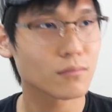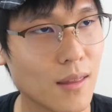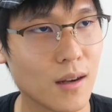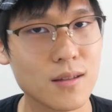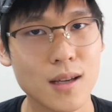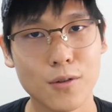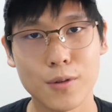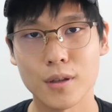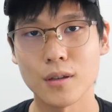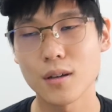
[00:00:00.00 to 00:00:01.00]
And then inside you
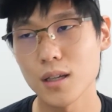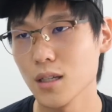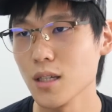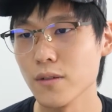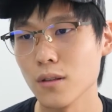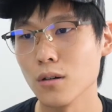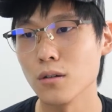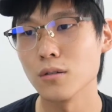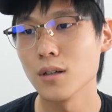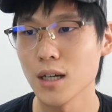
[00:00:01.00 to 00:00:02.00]
think, even
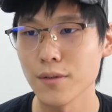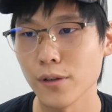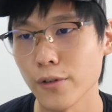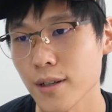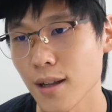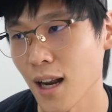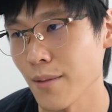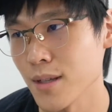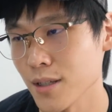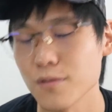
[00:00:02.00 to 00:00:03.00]
though I feel very sad and
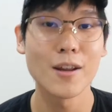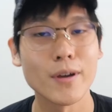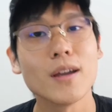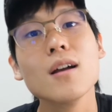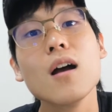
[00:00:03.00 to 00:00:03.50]
I miss you. Anyway.